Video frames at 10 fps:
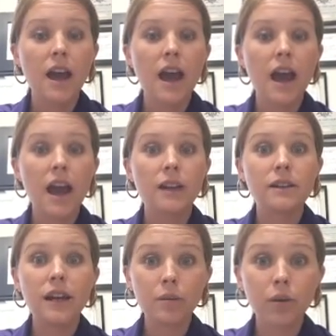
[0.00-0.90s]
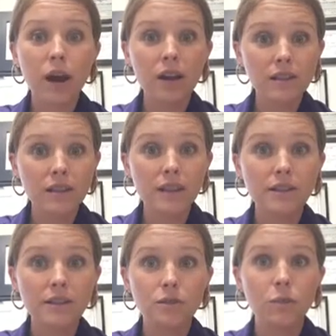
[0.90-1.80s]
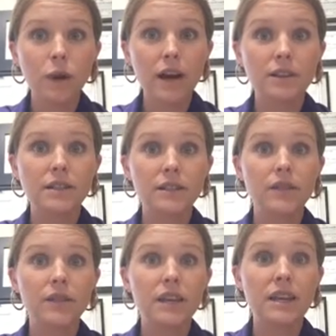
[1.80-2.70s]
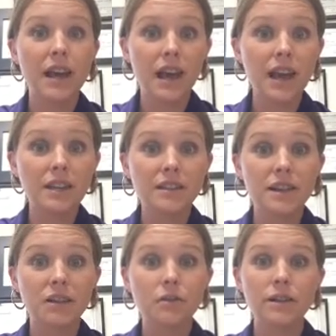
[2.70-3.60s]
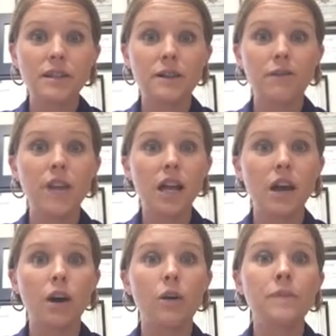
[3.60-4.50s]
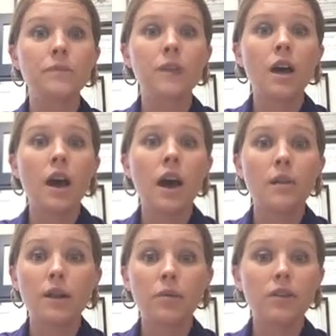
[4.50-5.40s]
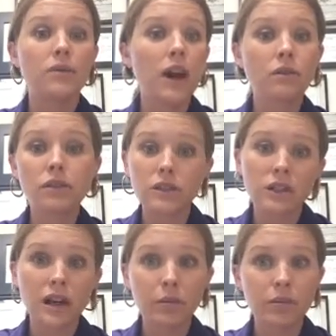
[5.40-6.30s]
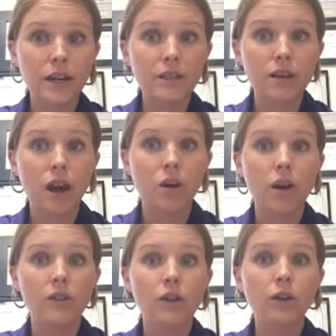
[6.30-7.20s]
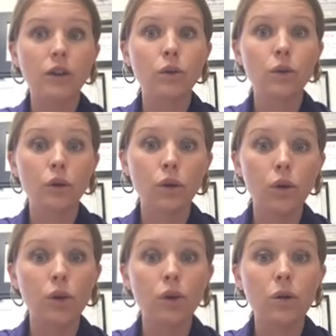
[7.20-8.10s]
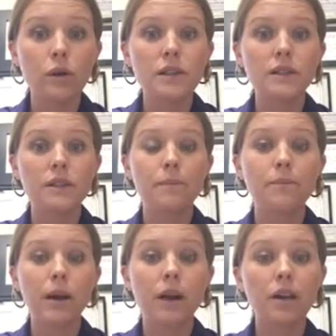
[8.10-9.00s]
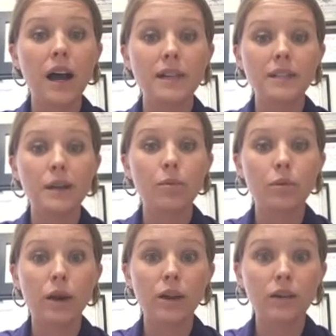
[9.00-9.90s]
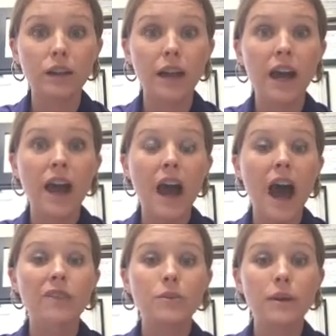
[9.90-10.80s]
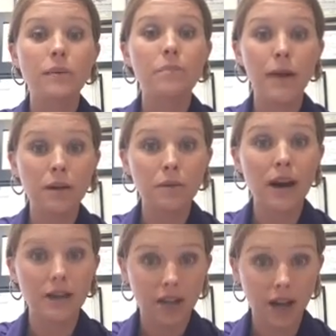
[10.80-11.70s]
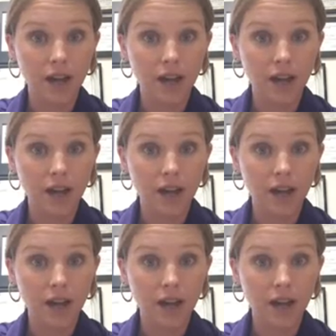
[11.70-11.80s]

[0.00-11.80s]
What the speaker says: And tick paralysis was the case in a recent video that went viral just a couple of days ago of a little girl who was paralyzed temporarily after being bitten by a tick.